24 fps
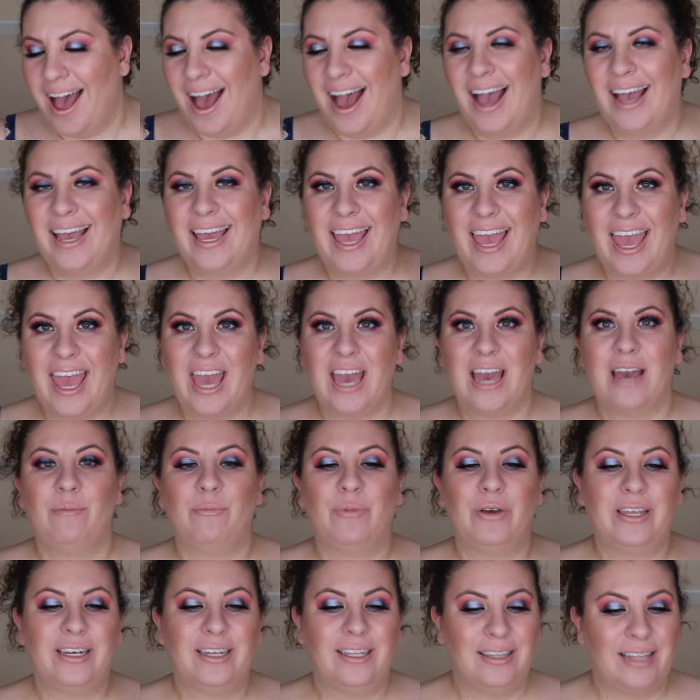I
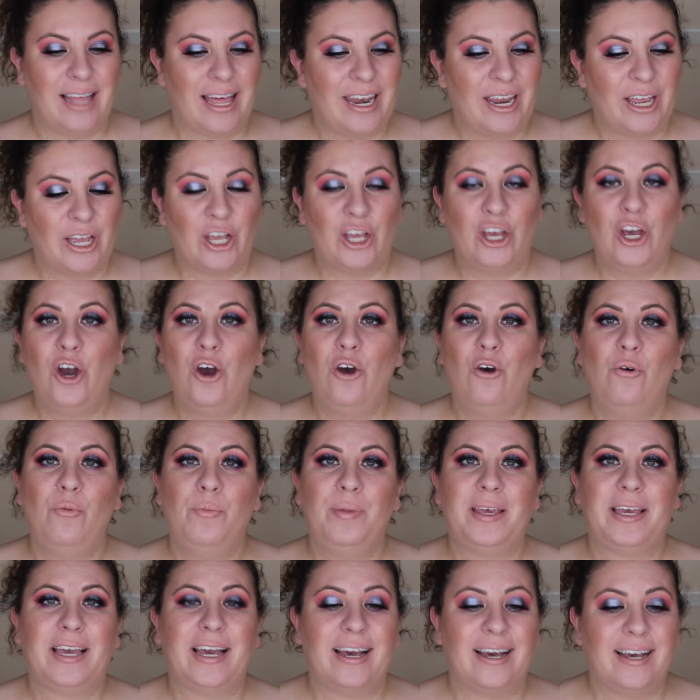am gonna let it go
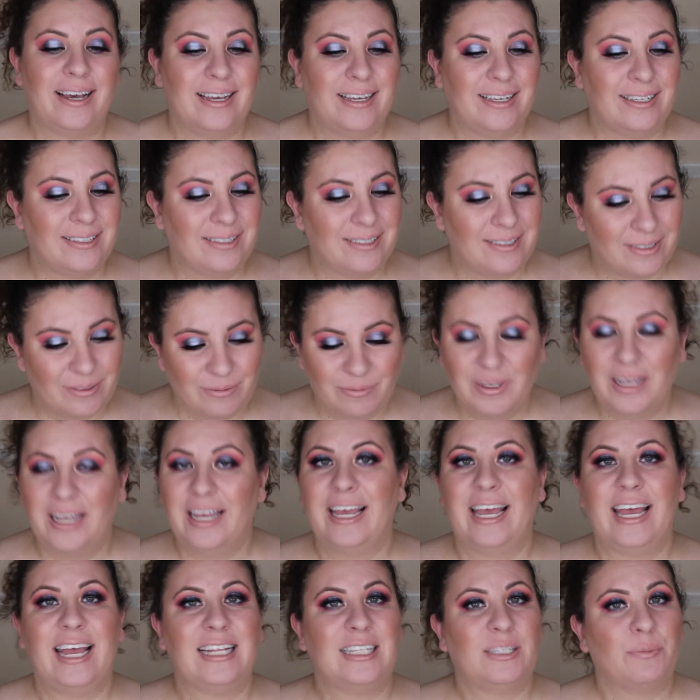because
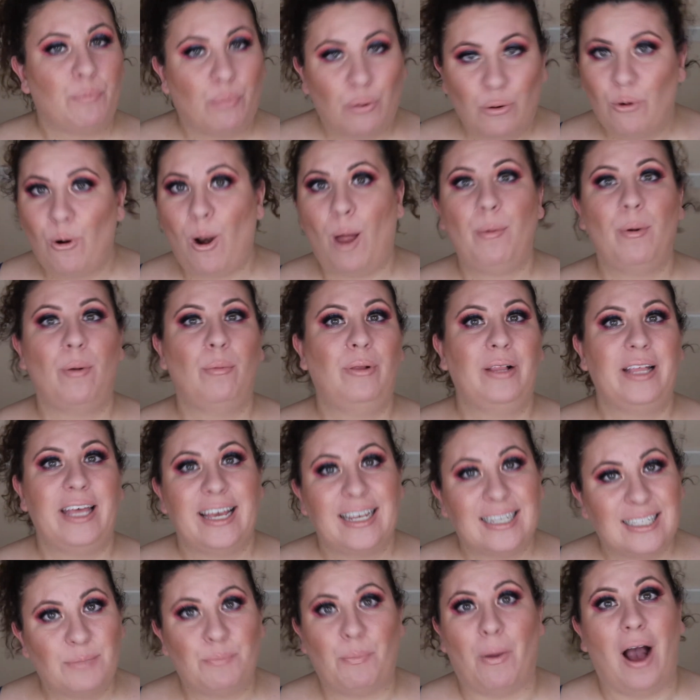it's probably
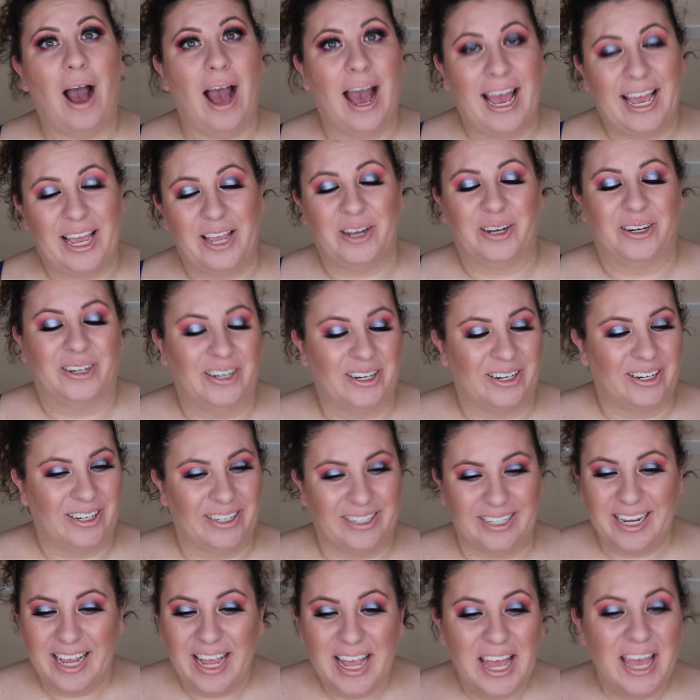
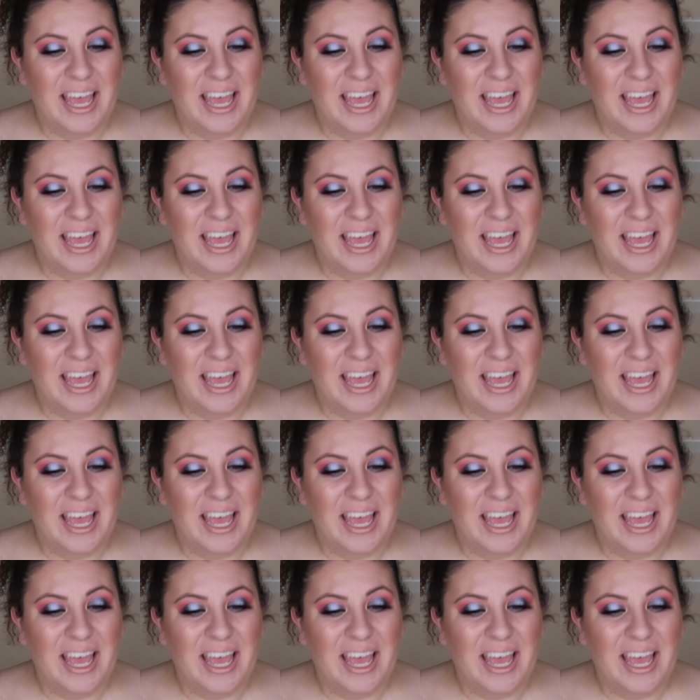expired